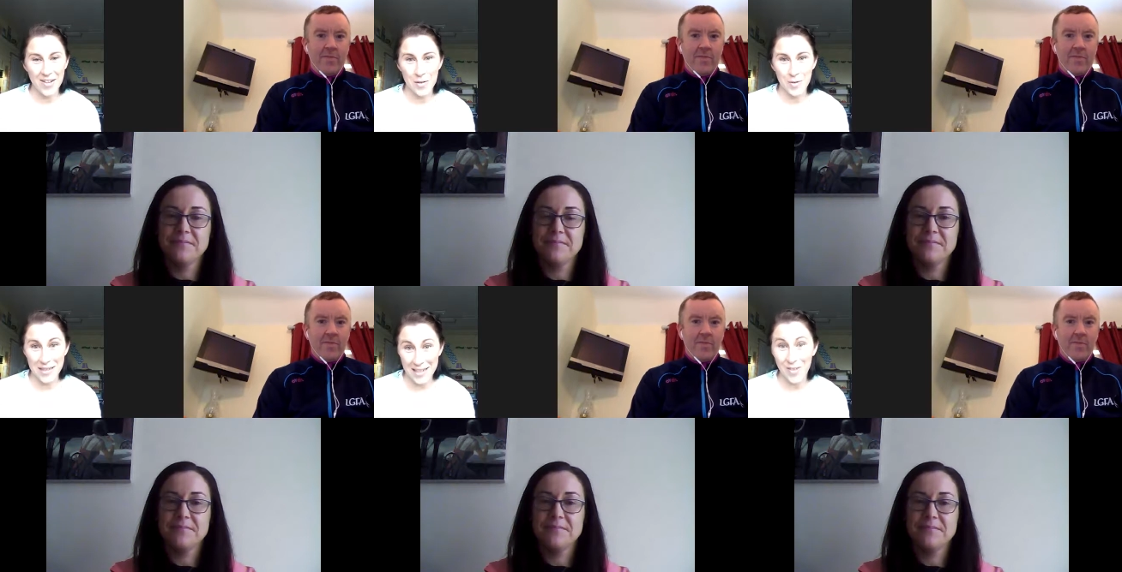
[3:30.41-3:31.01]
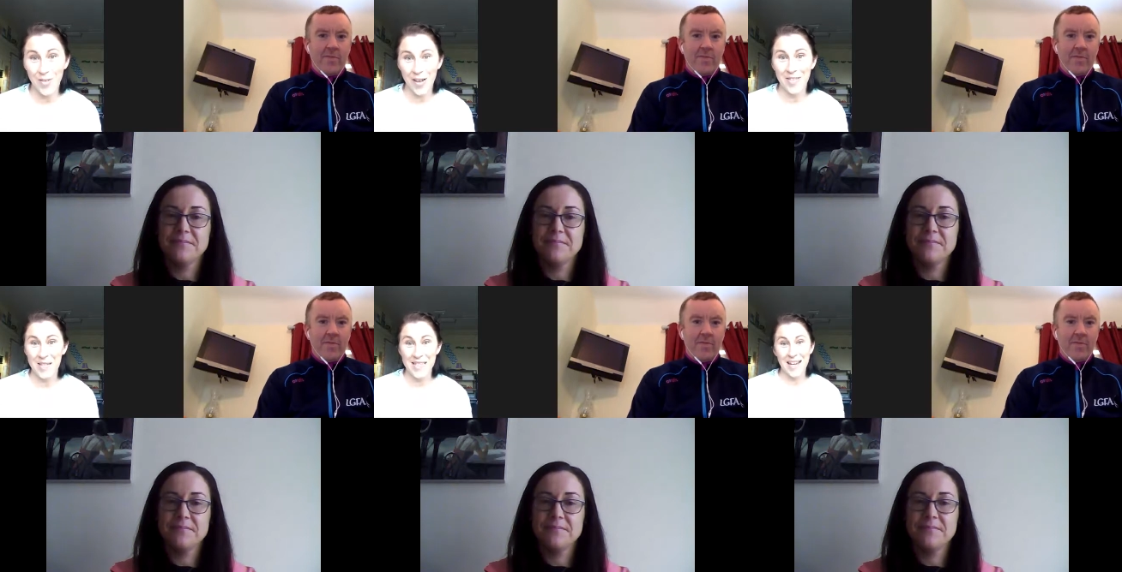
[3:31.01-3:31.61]
Speaker 1: The relief on
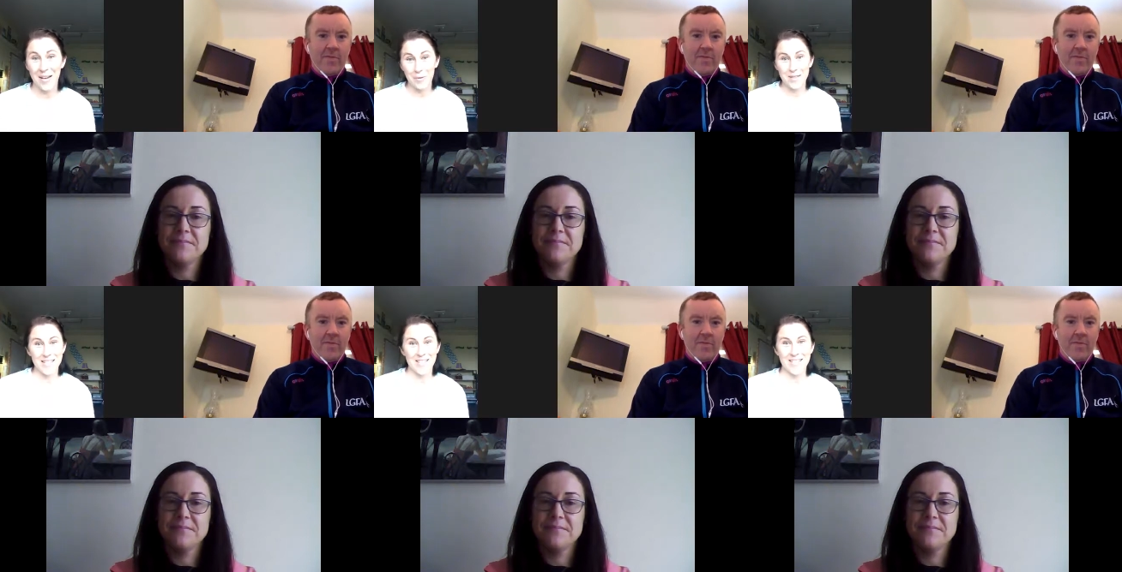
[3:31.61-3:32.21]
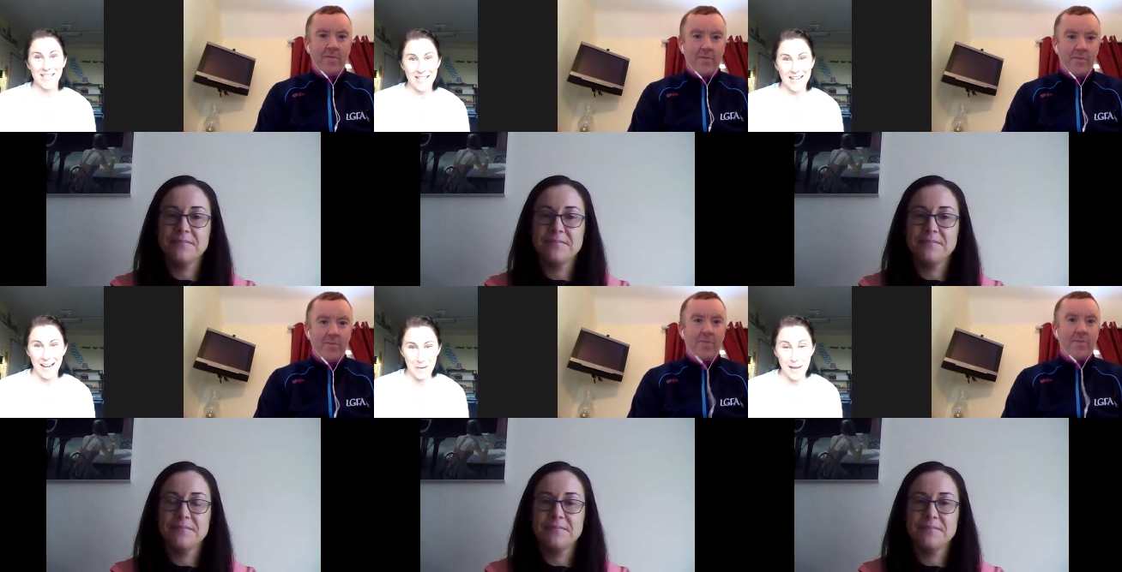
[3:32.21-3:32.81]
the day was just
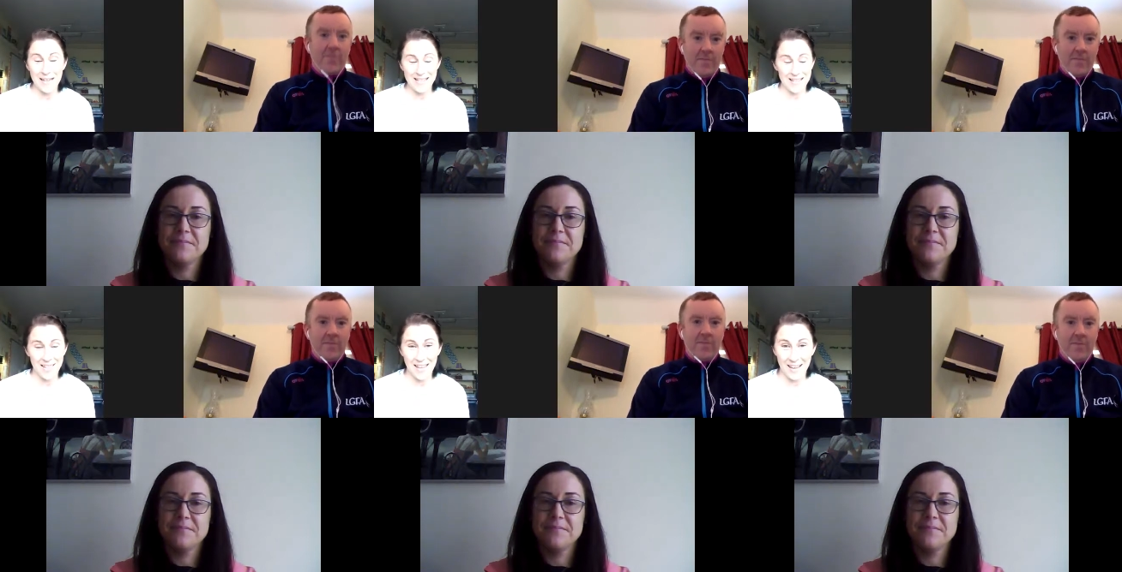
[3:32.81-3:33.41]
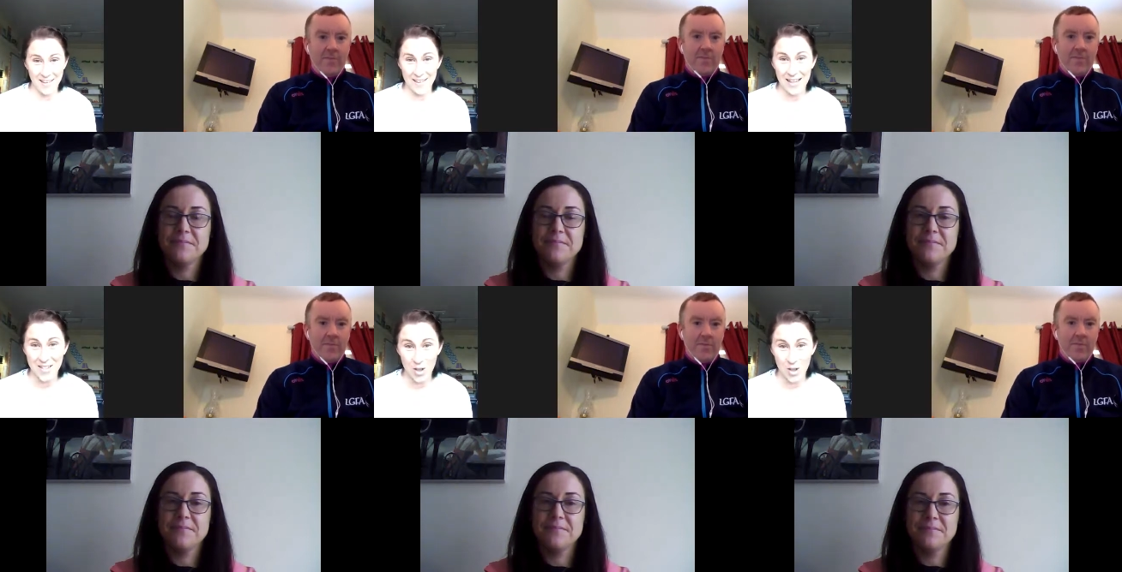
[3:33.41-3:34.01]
immense. I think
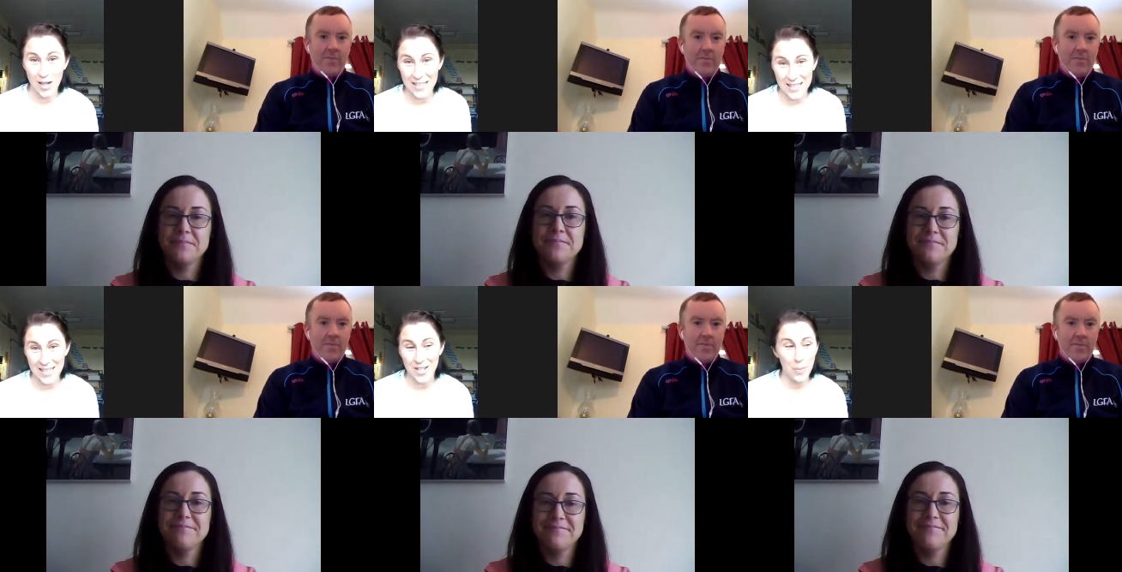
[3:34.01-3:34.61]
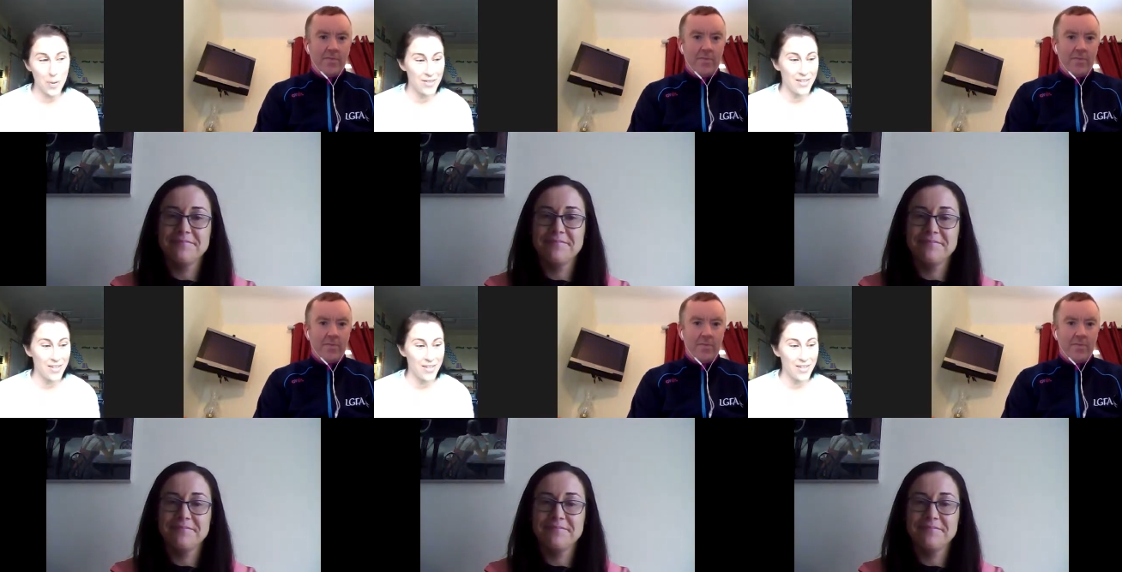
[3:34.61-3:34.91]
that's all I did up on